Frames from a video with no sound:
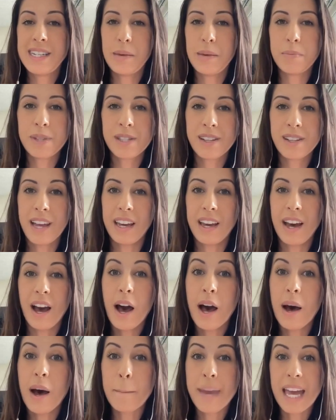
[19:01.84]
Dips like
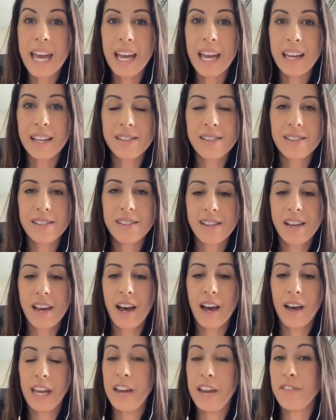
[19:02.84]
hummus,
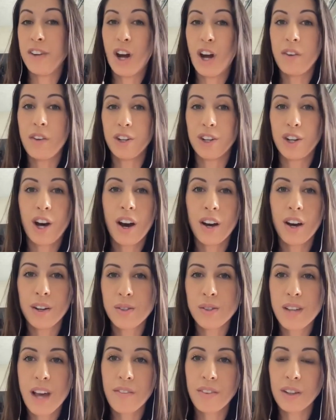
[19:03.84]
even
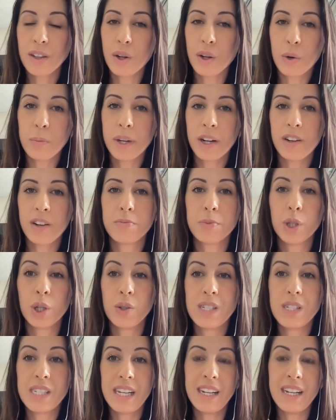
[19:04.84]
avocados have a little bit of
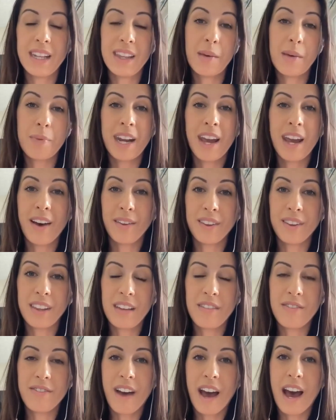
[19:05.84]
protein in them and
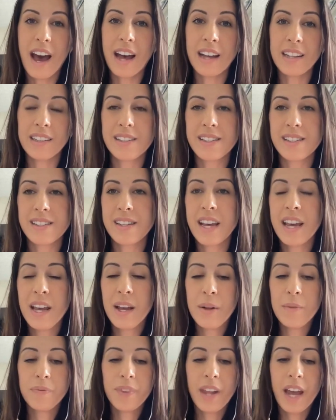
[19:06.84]
healthy fats.
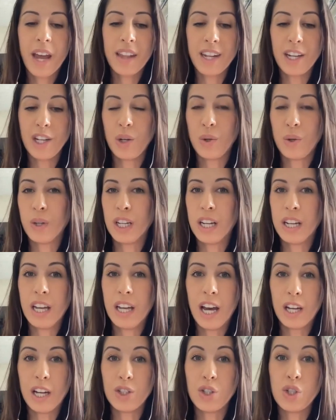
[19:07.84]
And then you can
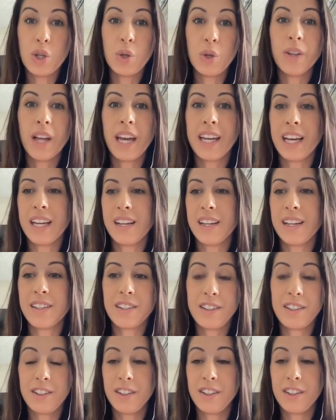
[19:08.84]
do like
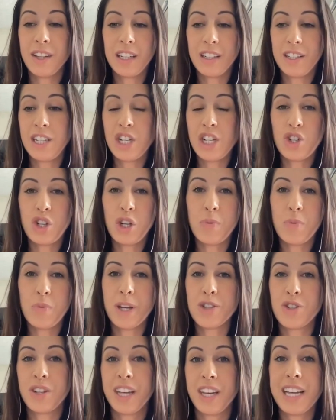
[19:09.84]
Nishi, you
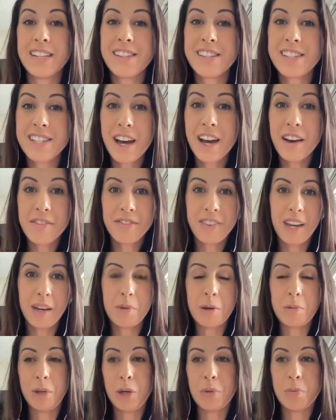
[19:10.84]
mentioned like a stuffing.
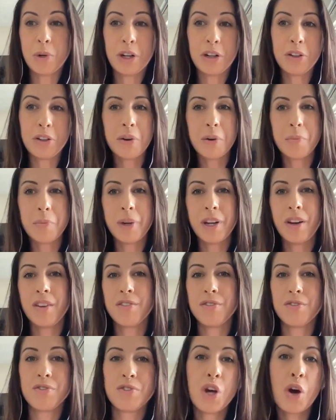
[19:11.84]
Maybe you put a little bit
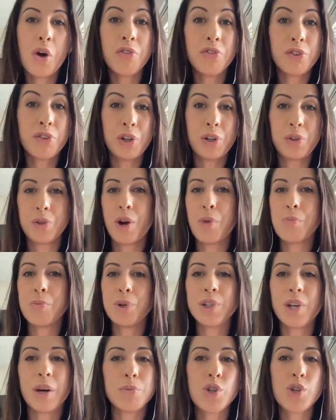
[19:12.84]
of tofu,
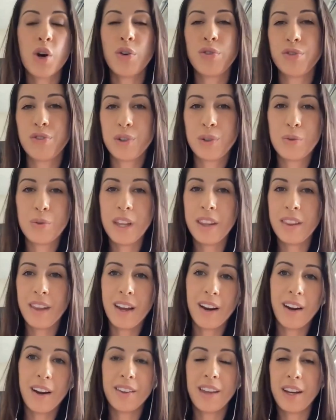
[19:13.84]
crumbled up tofu in
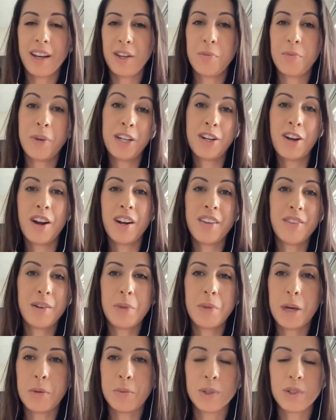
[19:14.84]
there that you might not
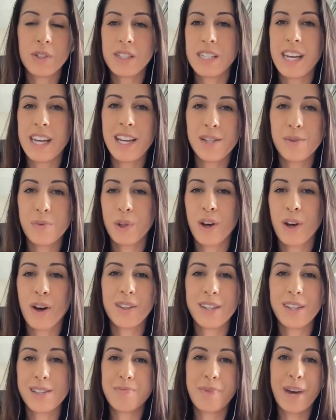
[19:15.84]
even be able to taste with all
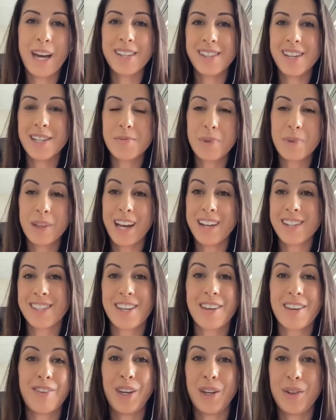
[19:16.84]
the spices, but that's
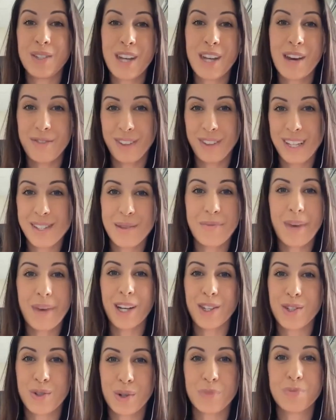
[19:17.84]
giving you definitely some
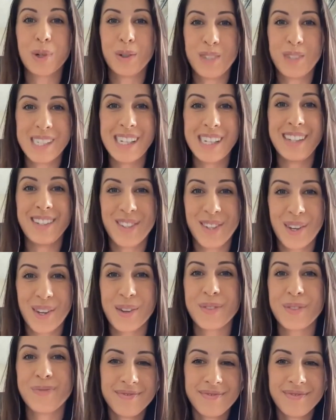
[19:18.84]
extra protein
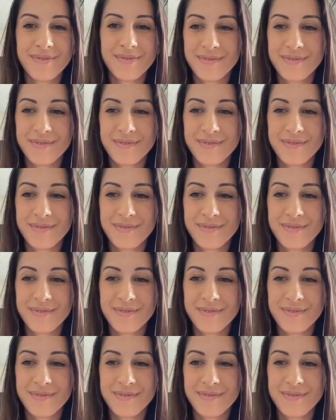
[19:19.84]
too.